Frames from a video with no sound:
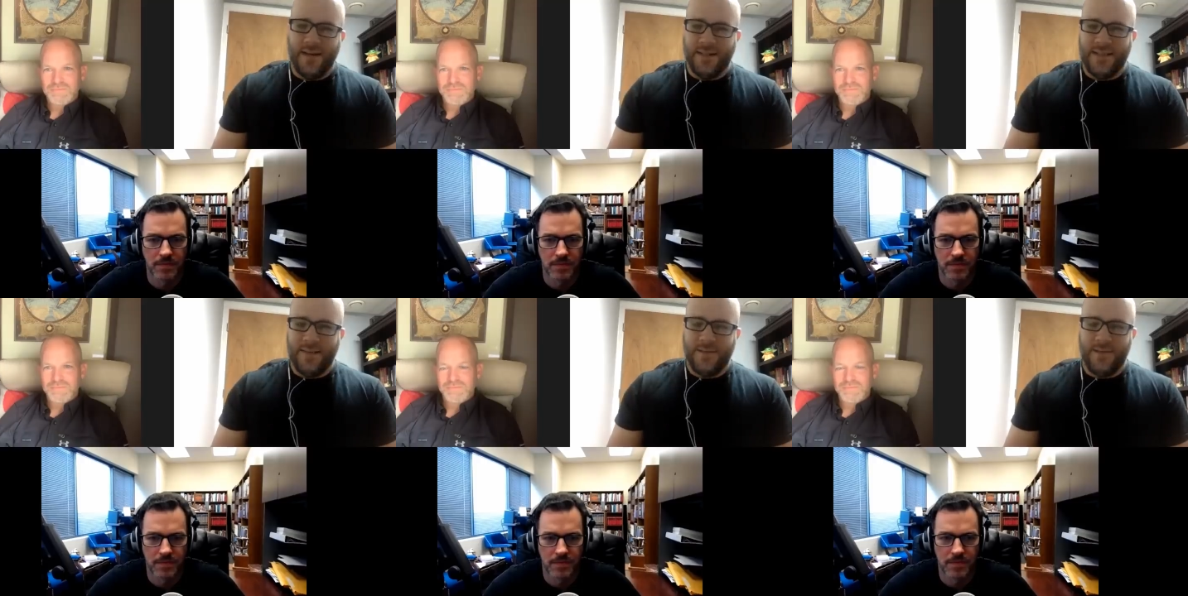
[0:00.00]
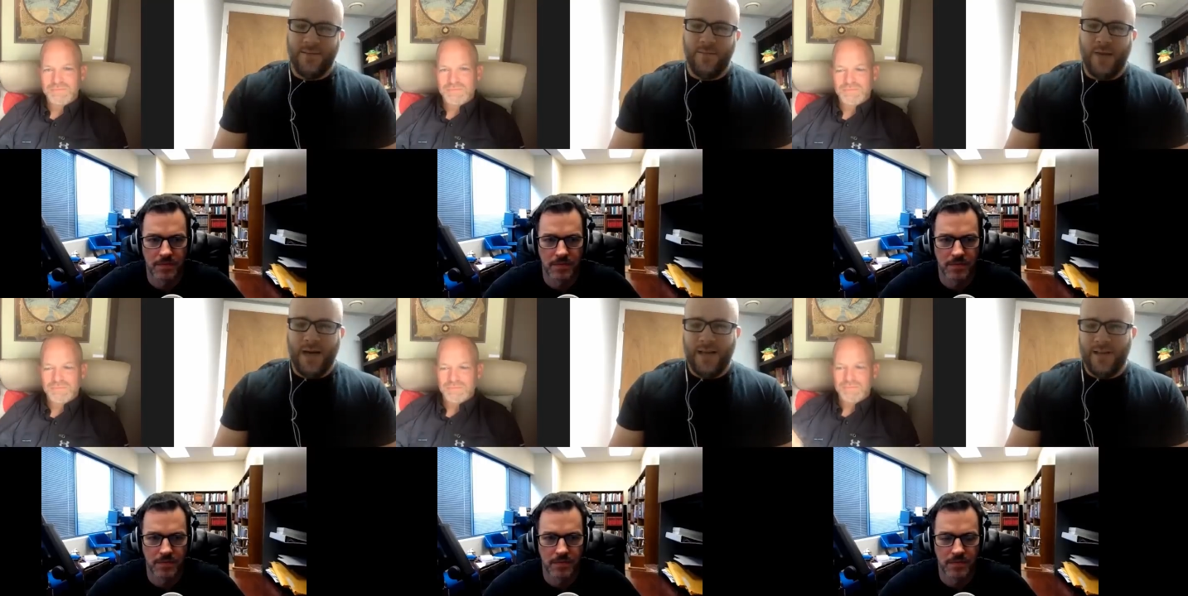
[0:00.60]
Speaker 1: concepts and
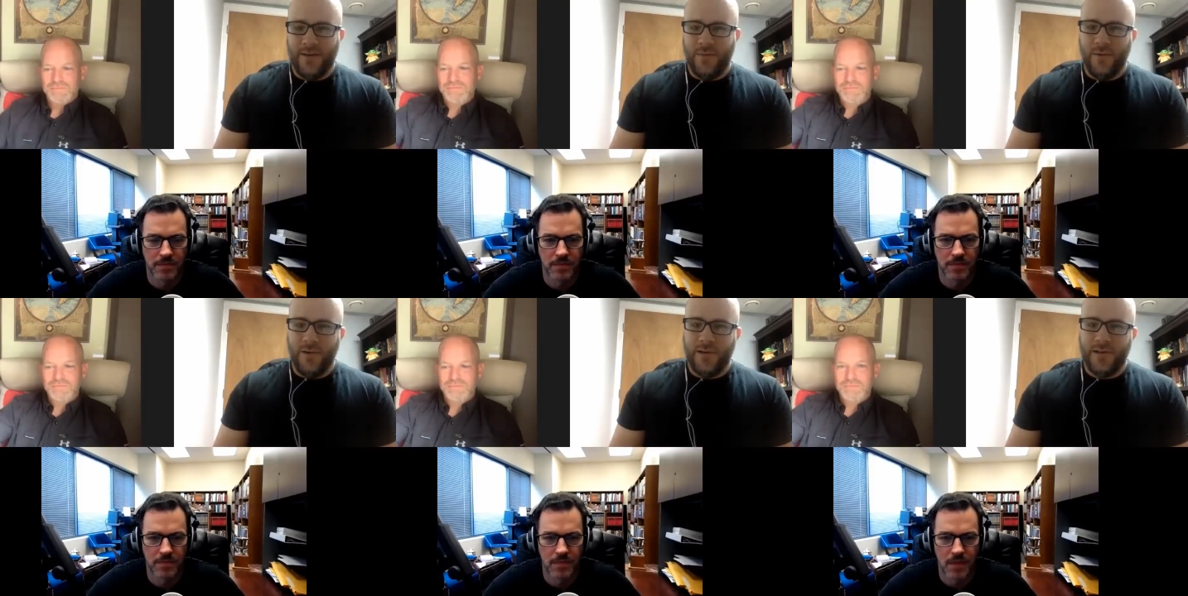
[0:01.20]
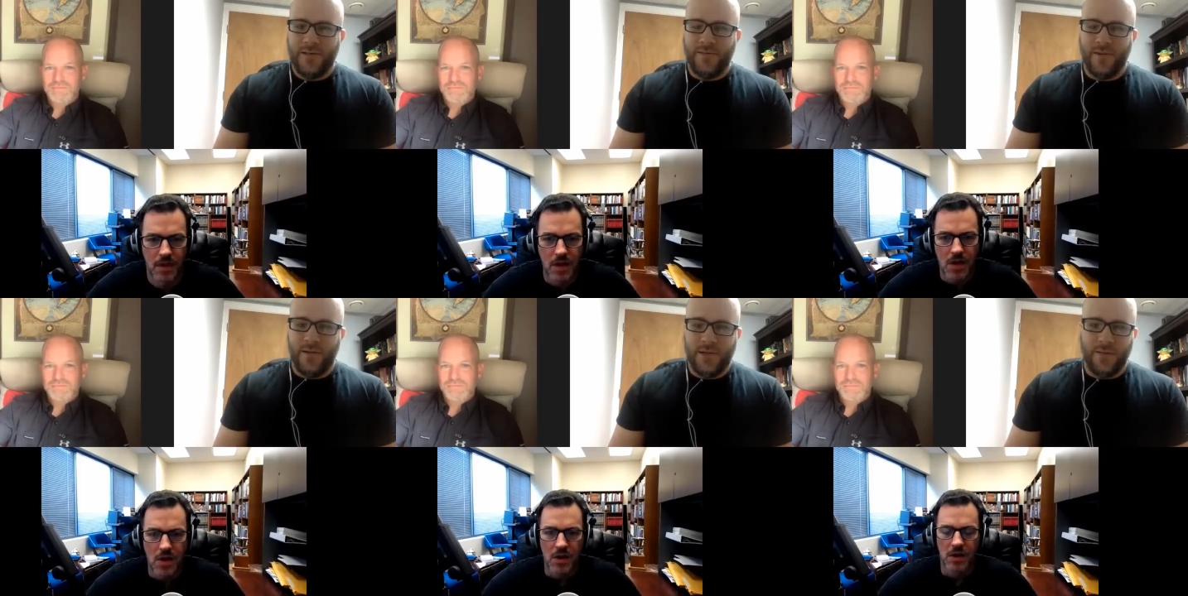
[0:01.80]
why they're important for
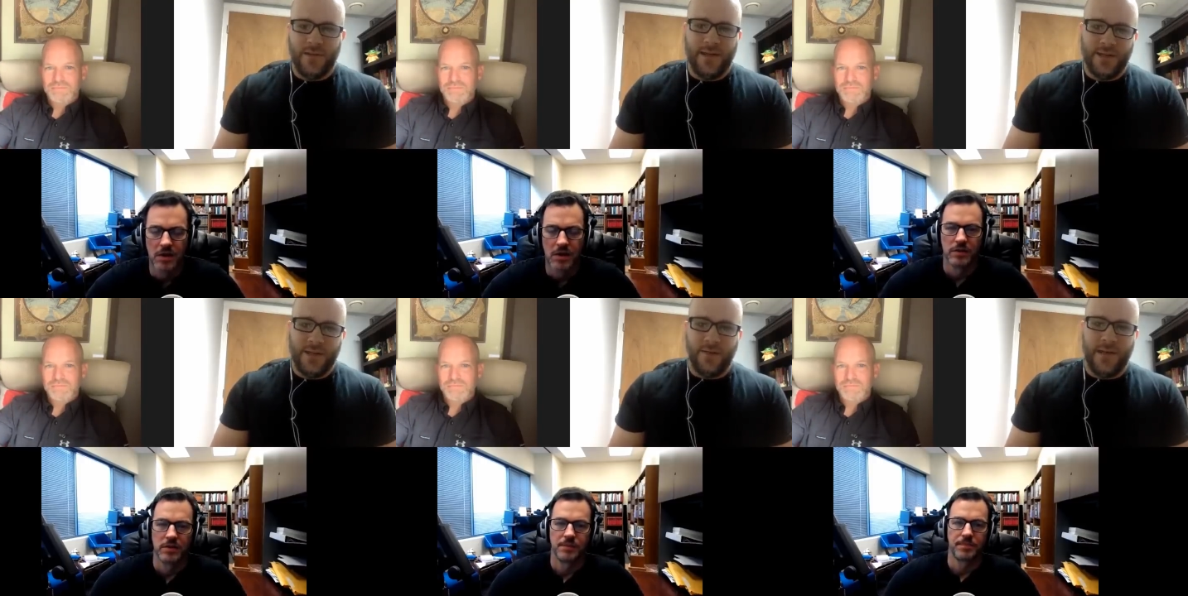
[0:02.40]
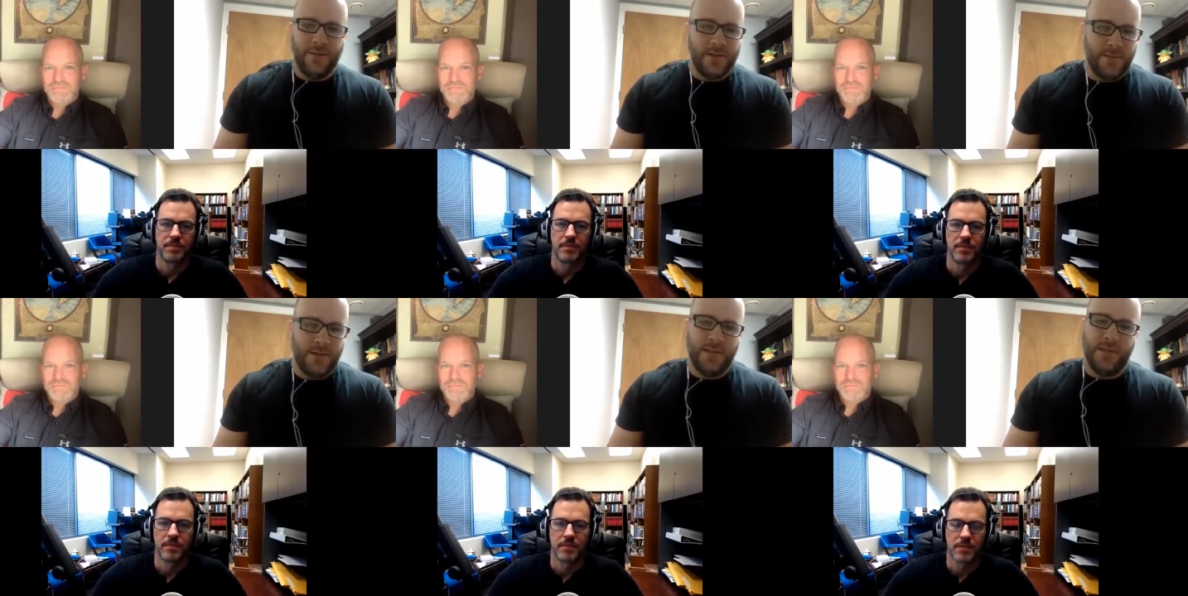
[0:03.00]
our interpretation of the Bible,
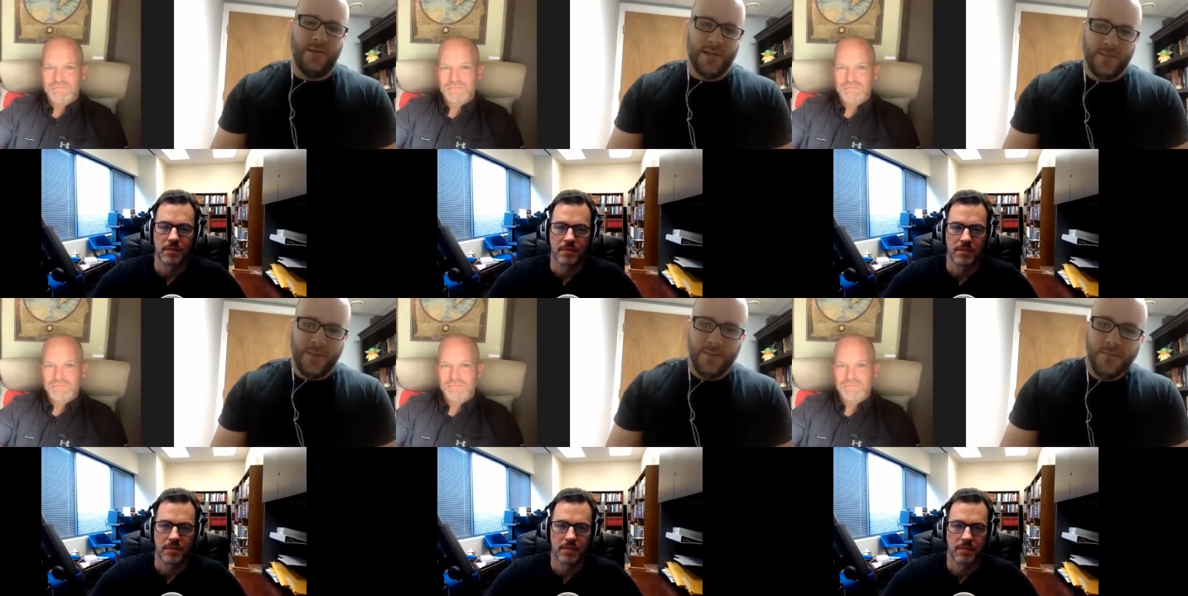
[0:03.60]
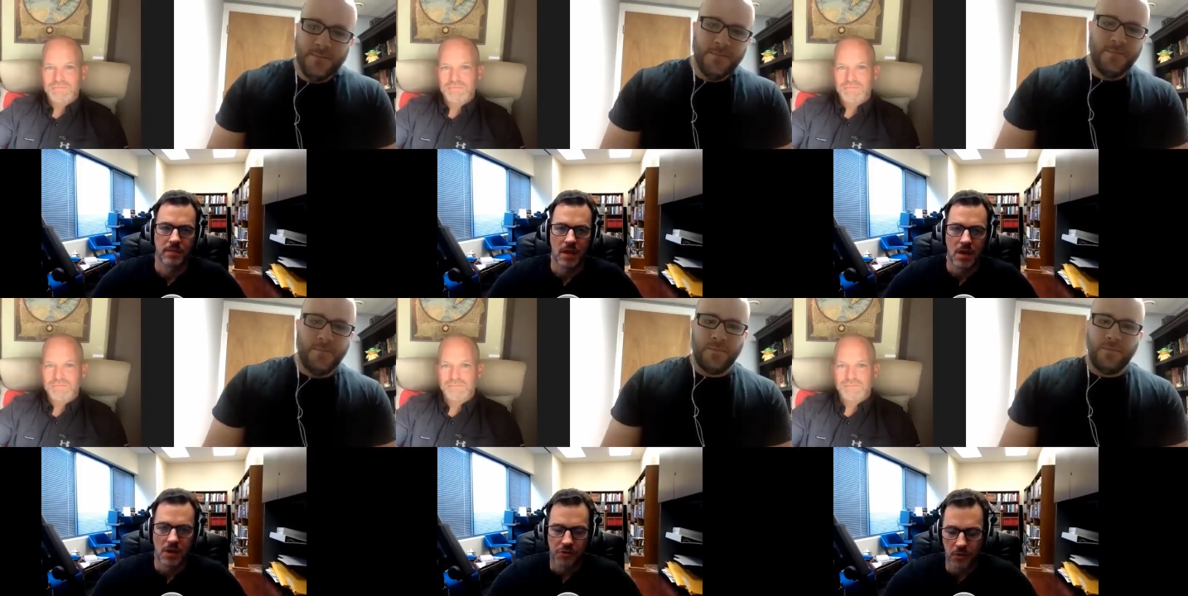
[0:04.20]
especially the New Testament?
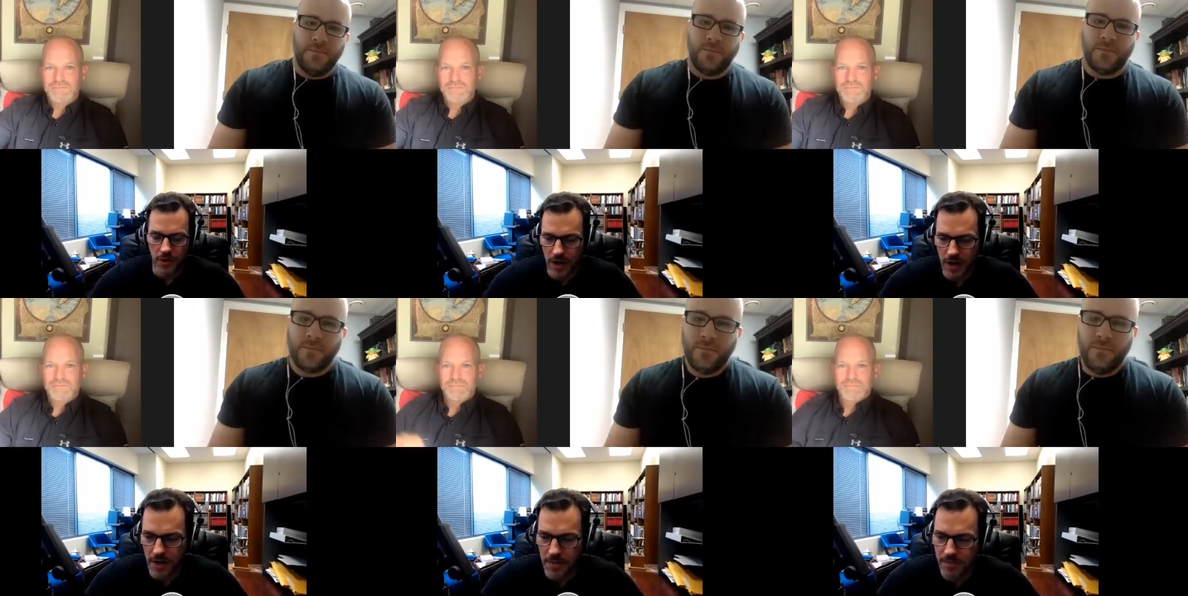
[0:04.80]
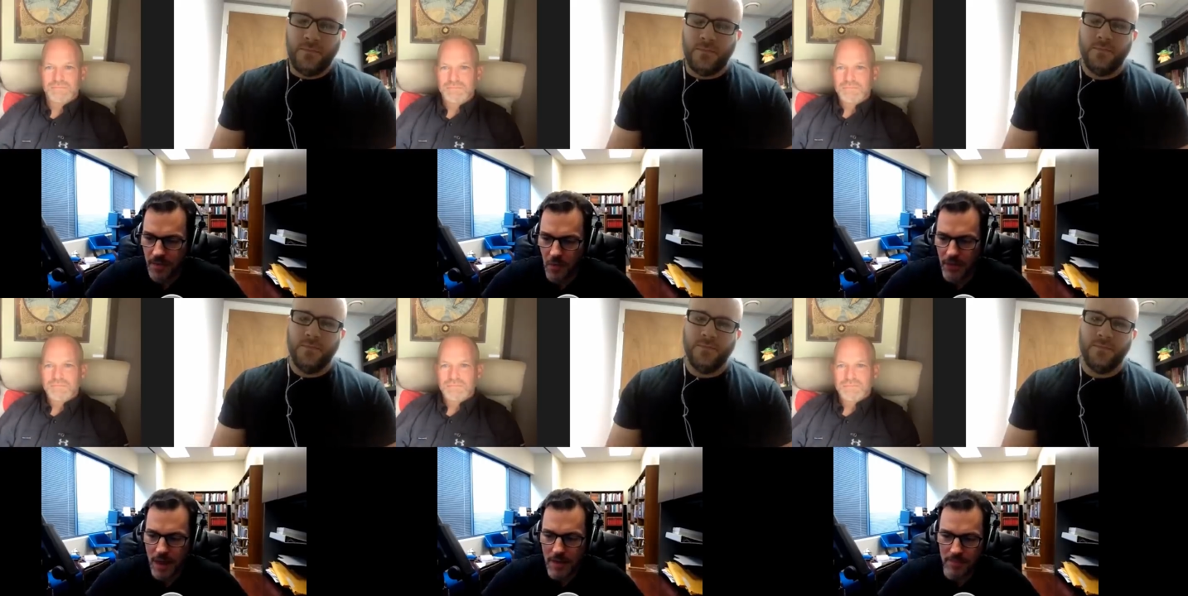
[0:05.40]
Speaker 2: Sure. Um, well,
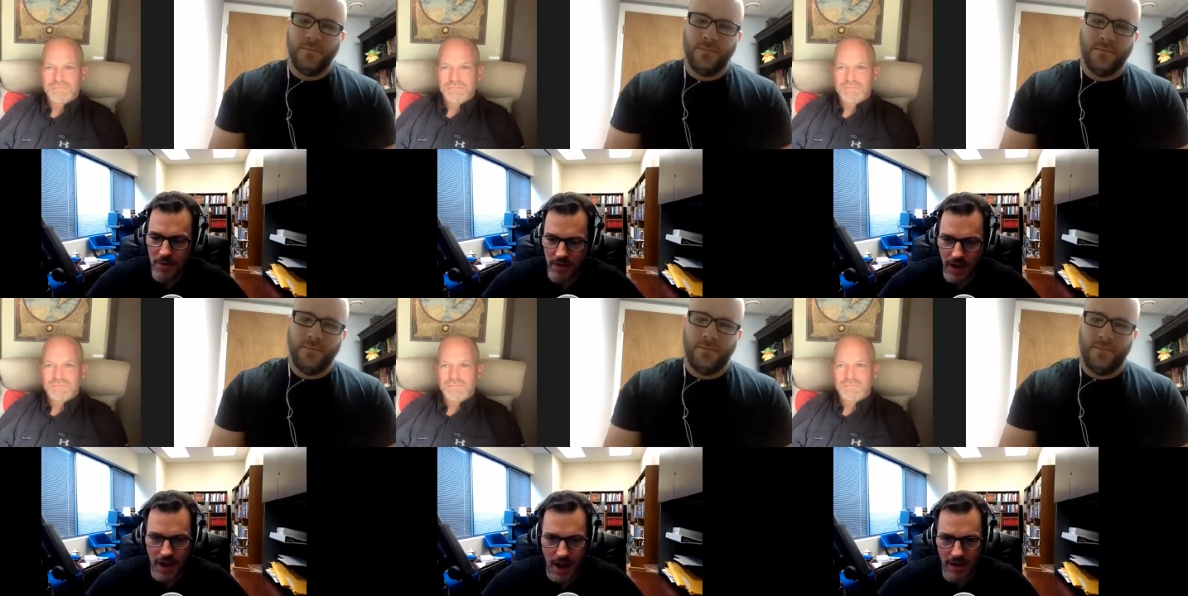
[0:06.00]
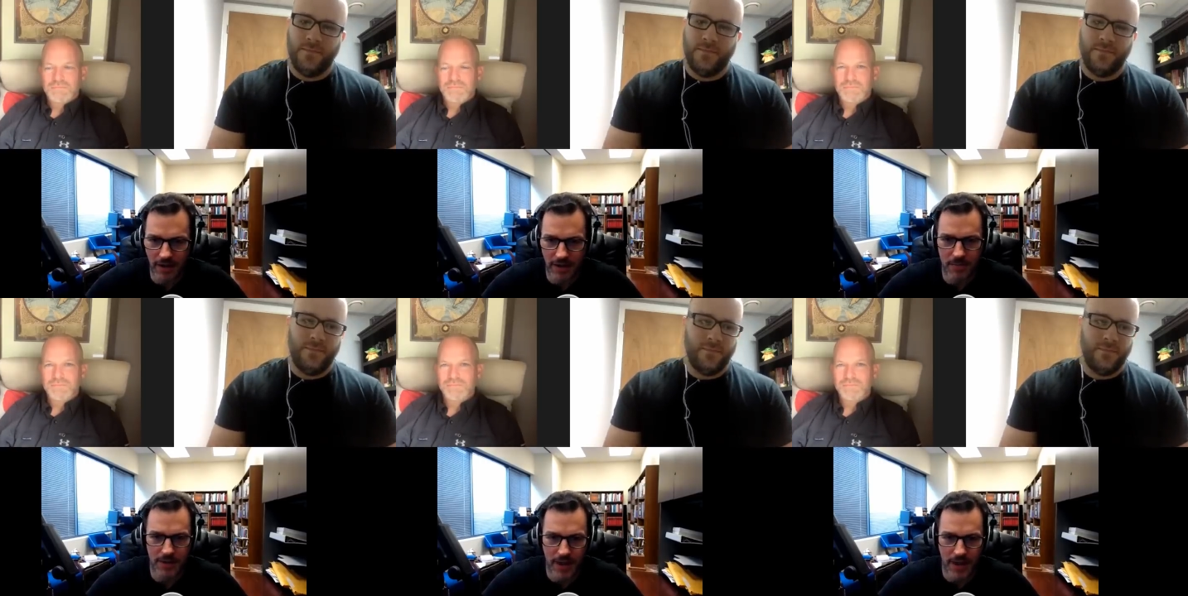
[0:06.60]
that book, I highly commend